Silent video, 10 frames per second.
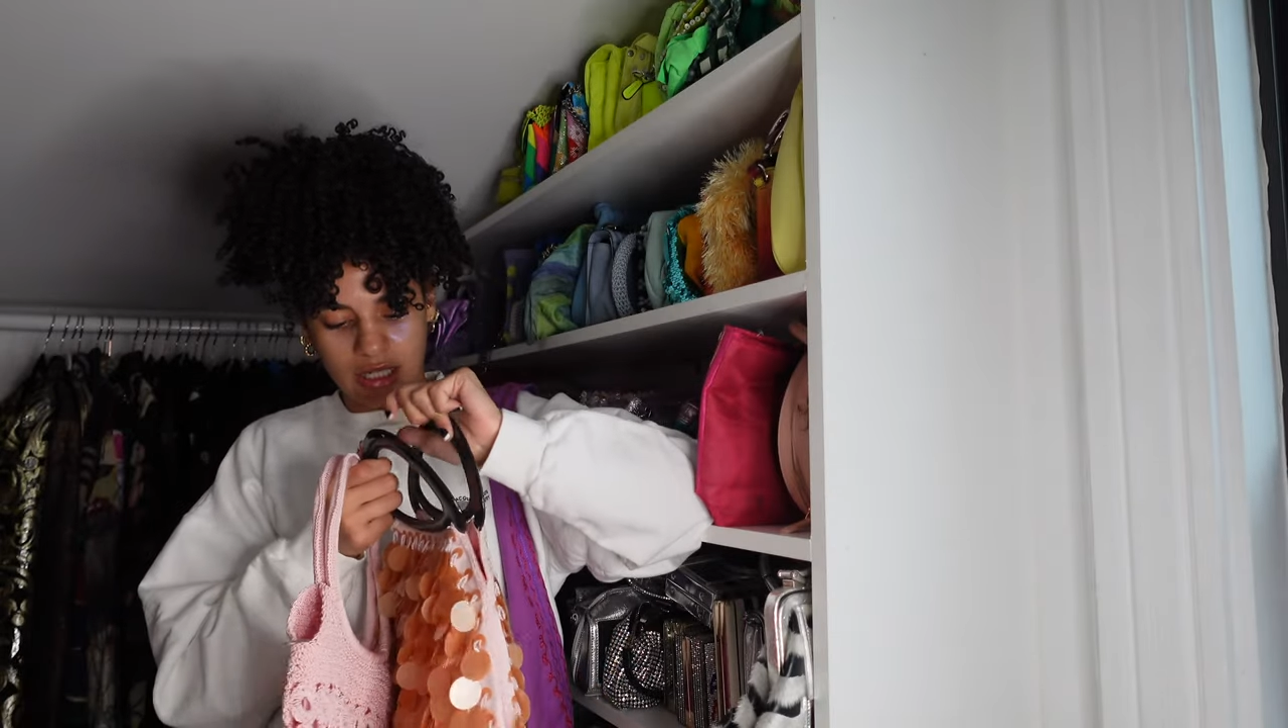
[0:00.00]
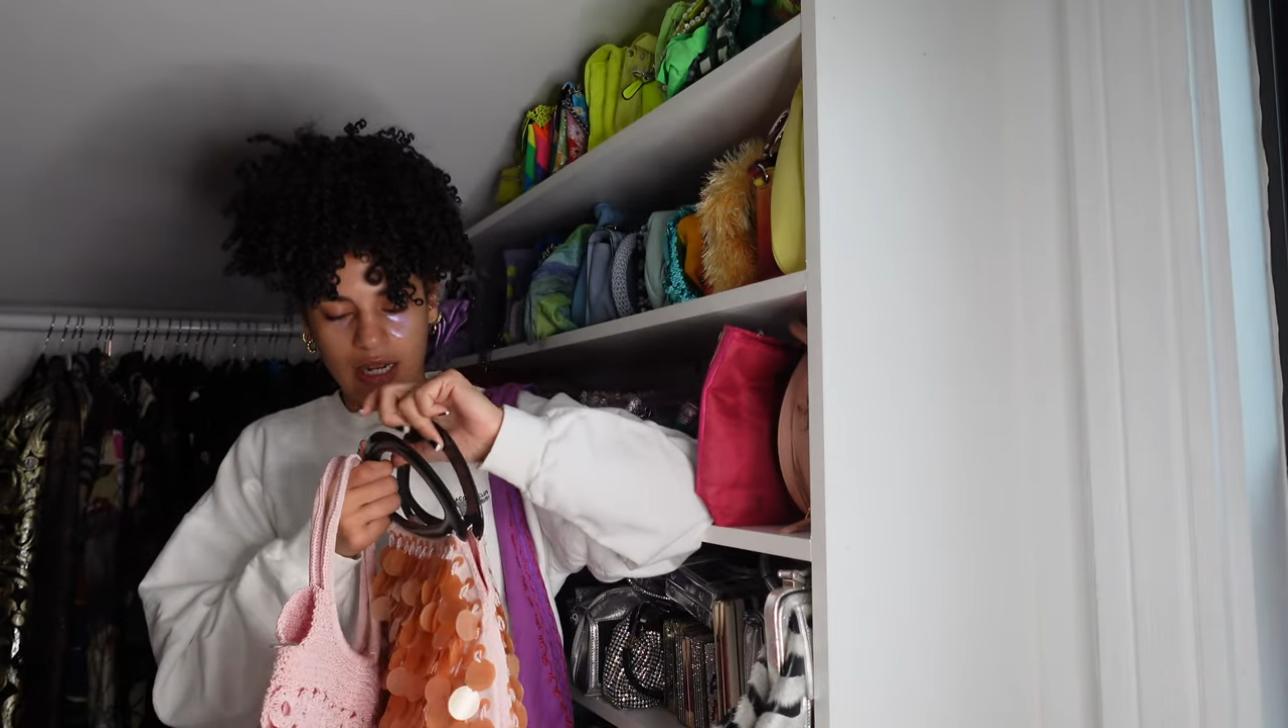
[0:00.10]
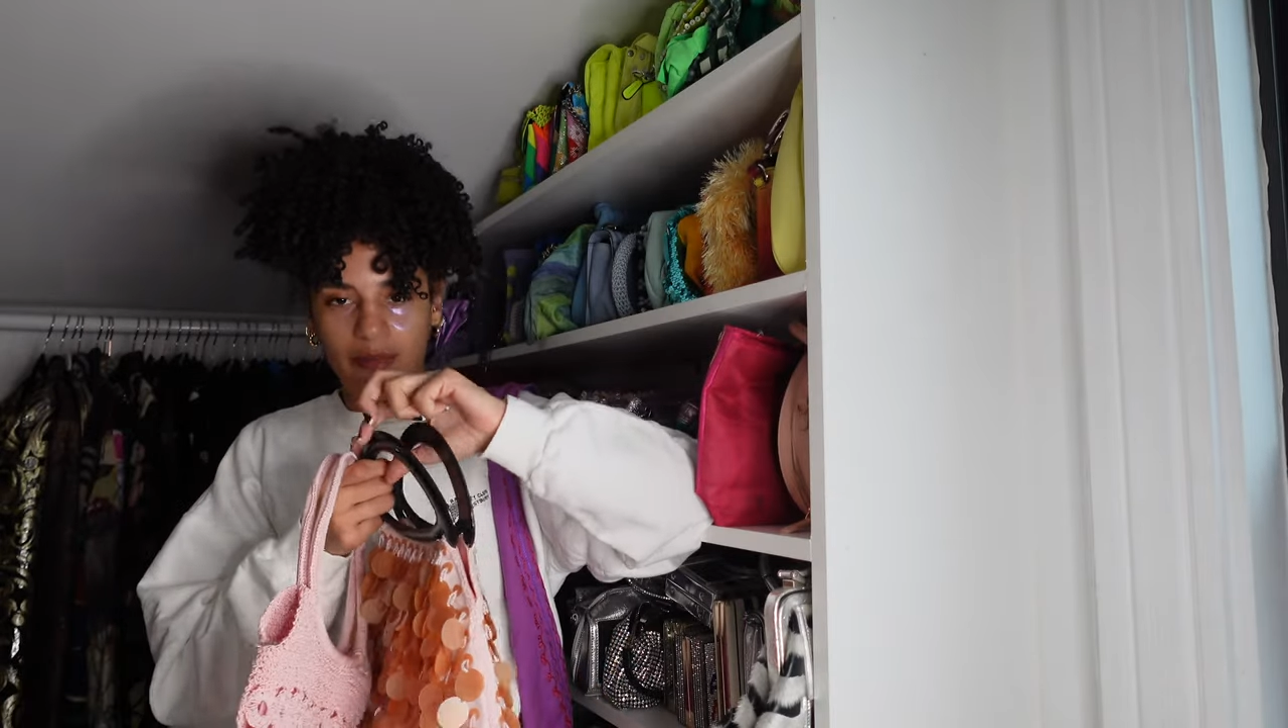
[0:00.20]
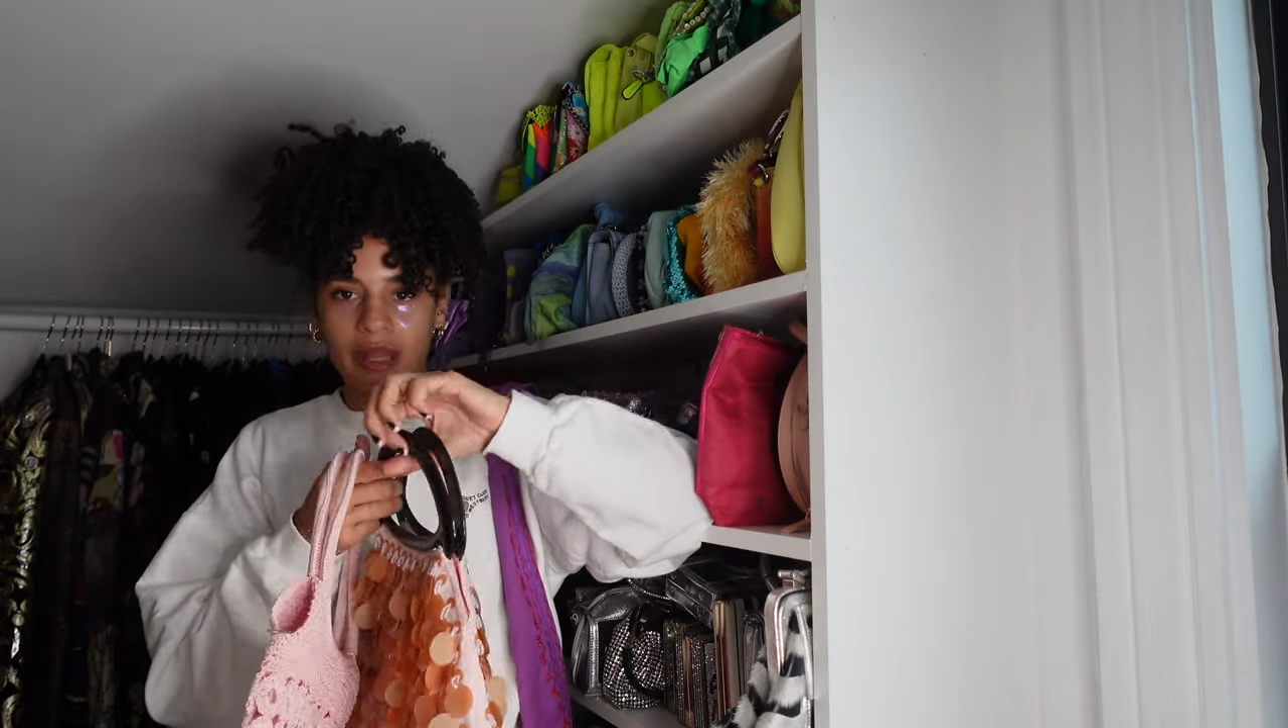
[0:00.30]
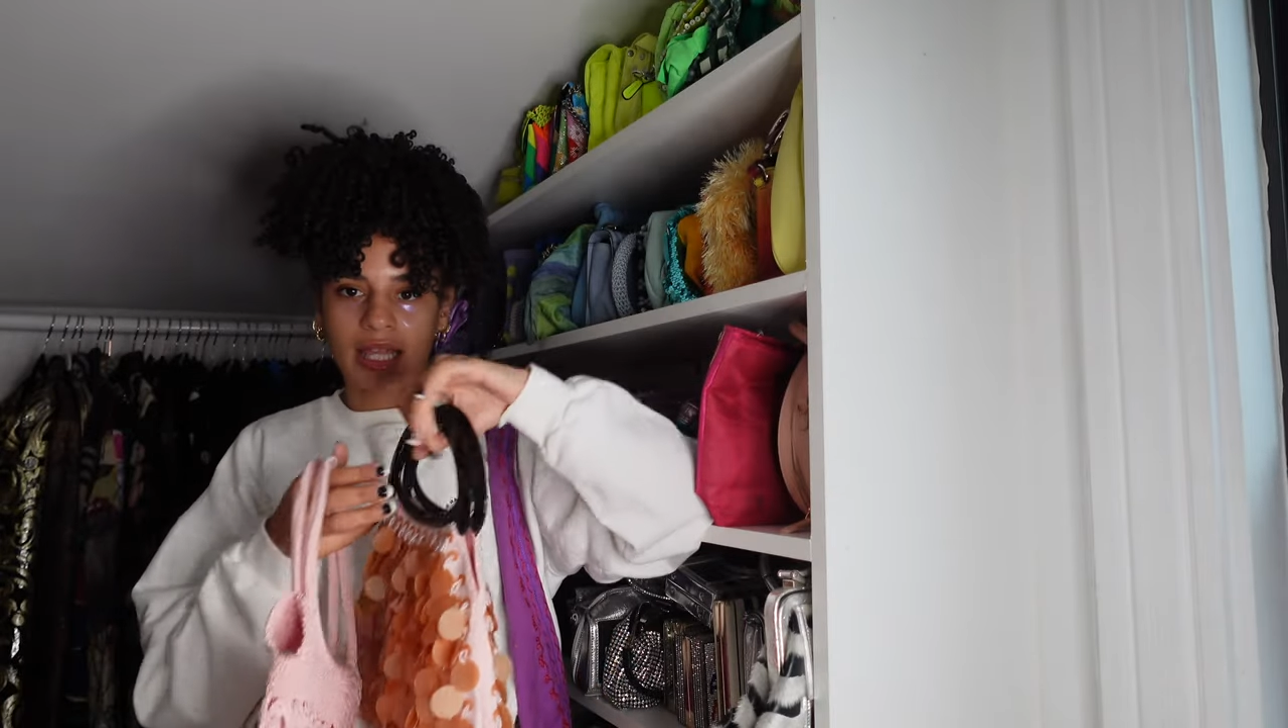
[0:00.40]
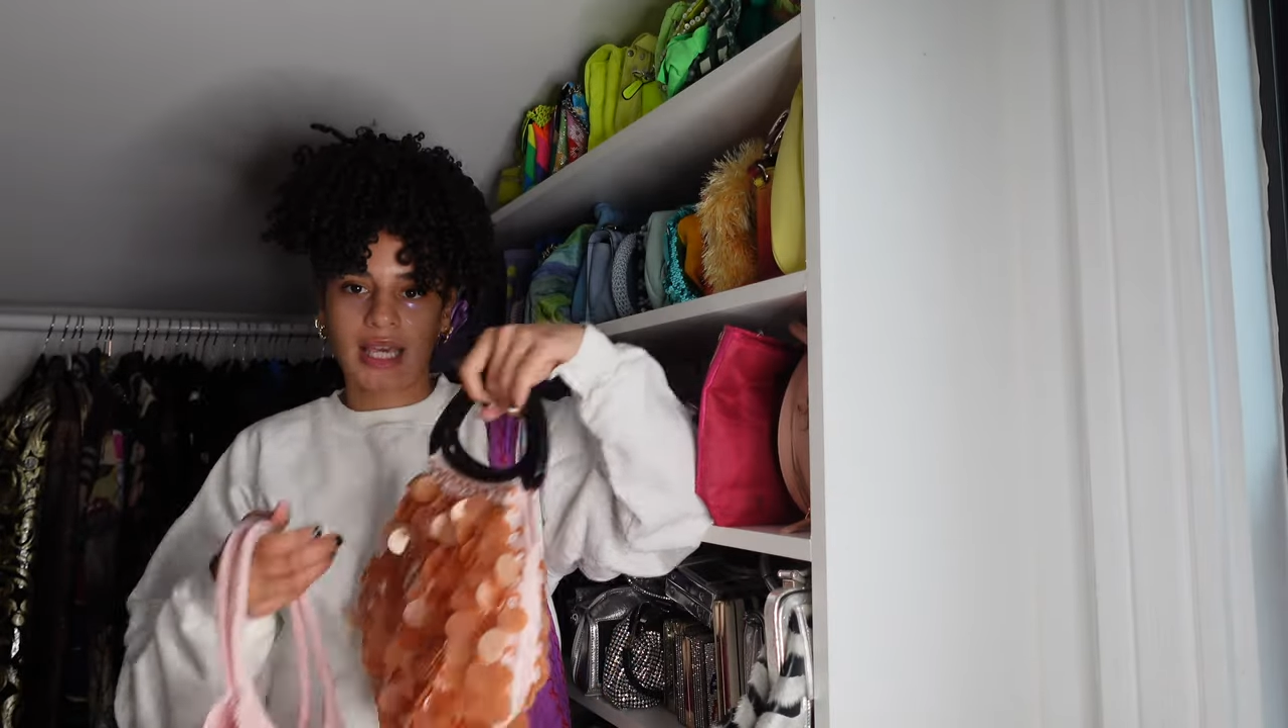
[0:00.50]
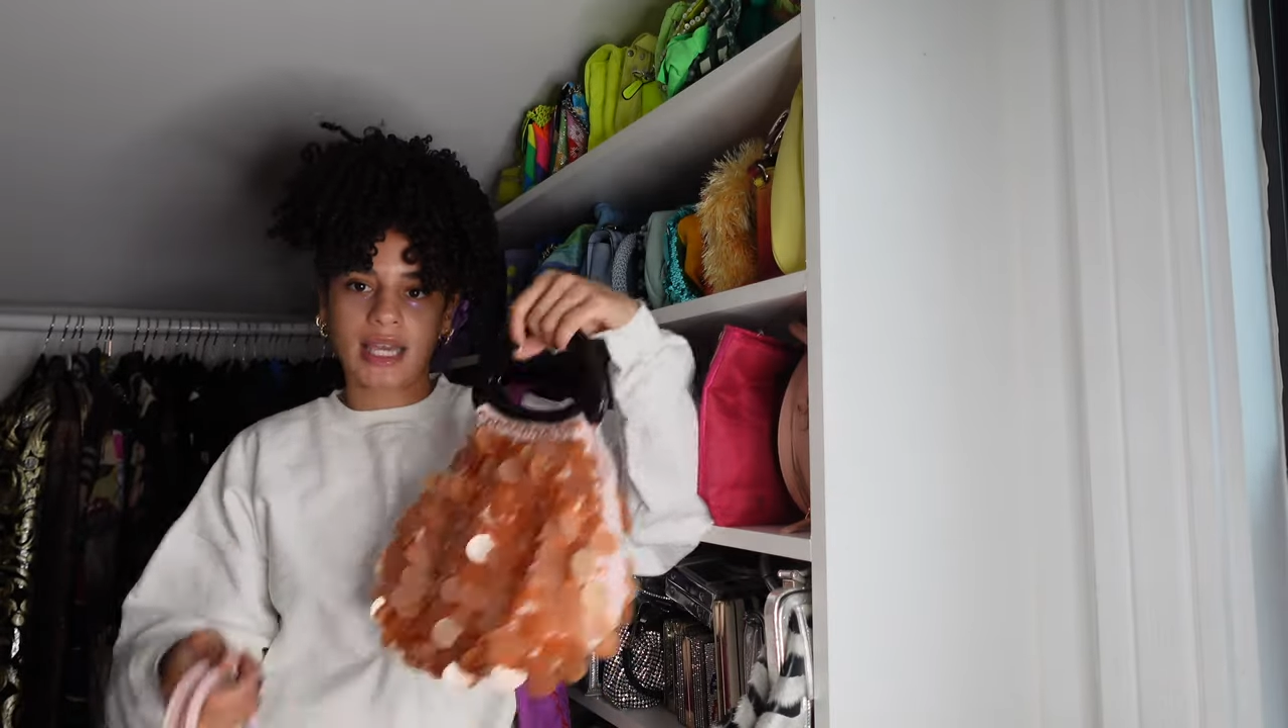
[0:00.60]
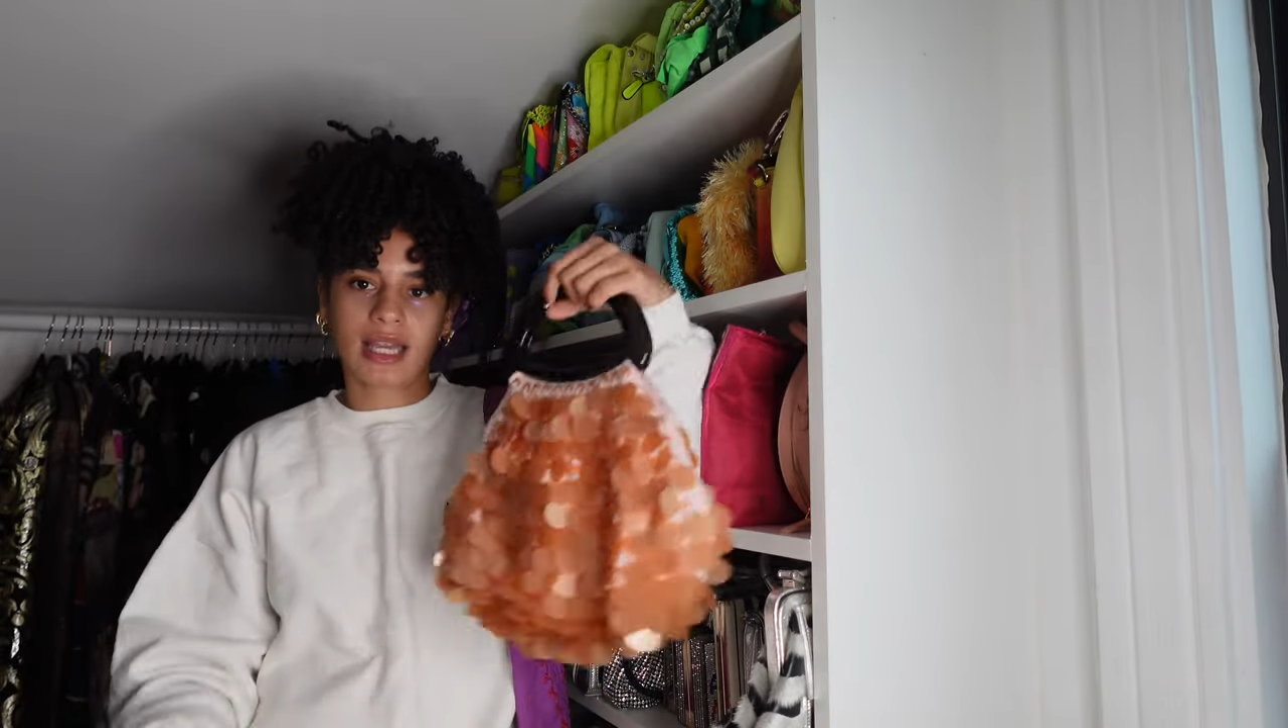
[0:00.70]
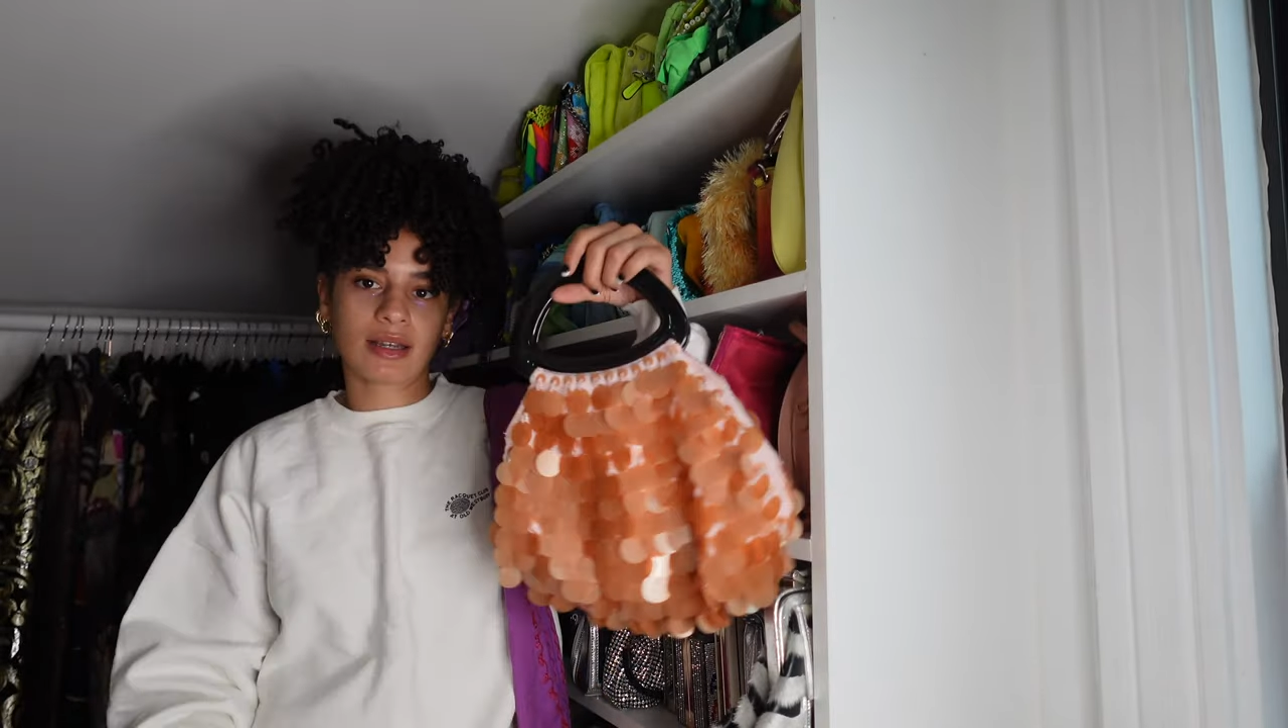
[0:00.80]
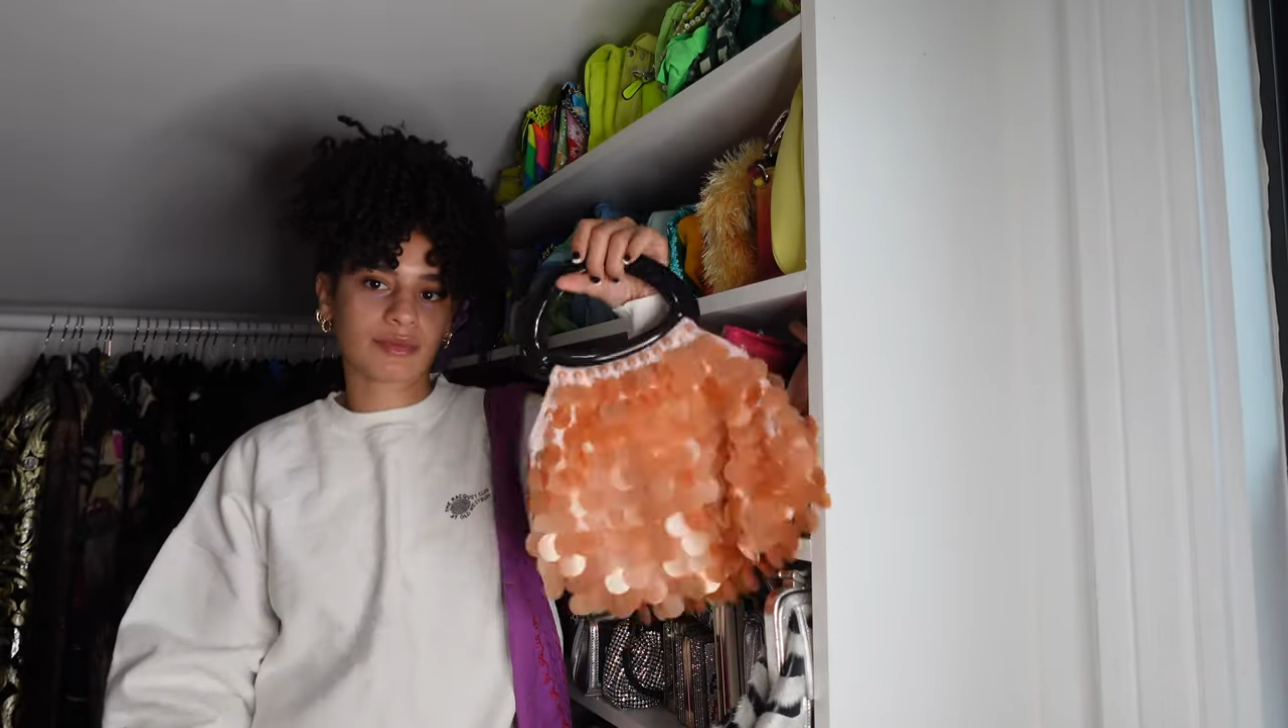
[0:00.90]
type of
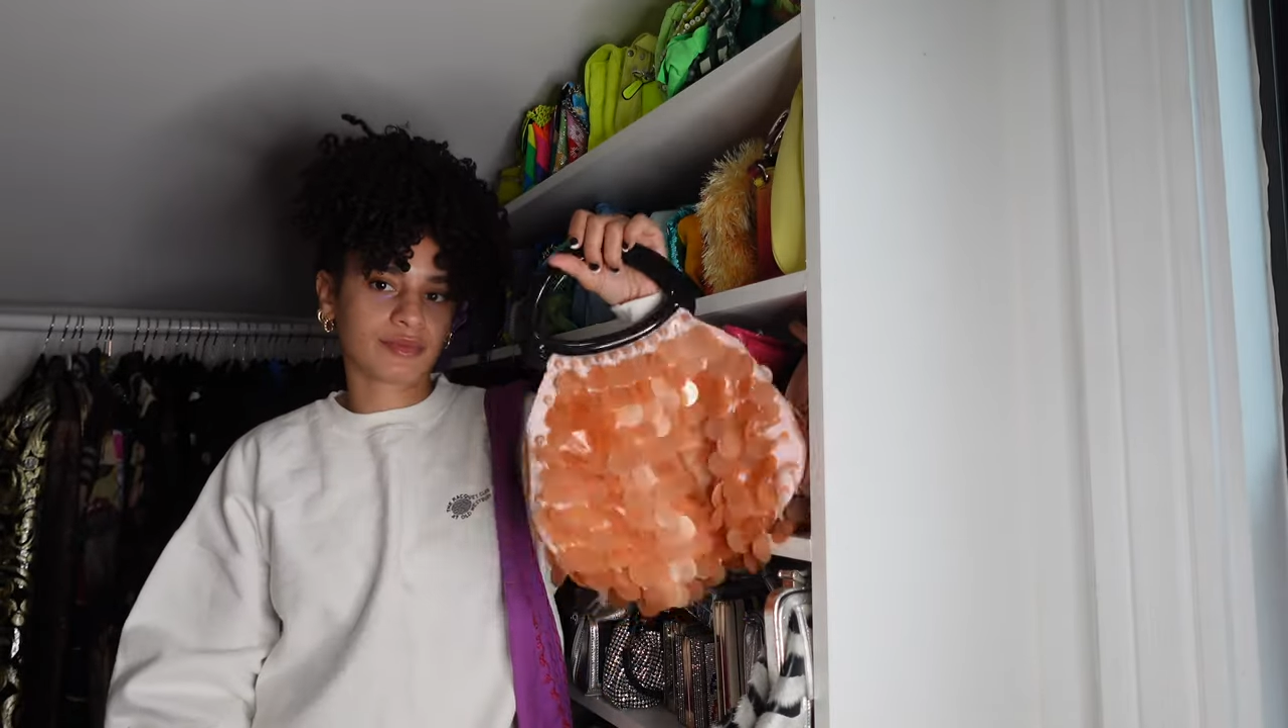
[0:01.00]
thing.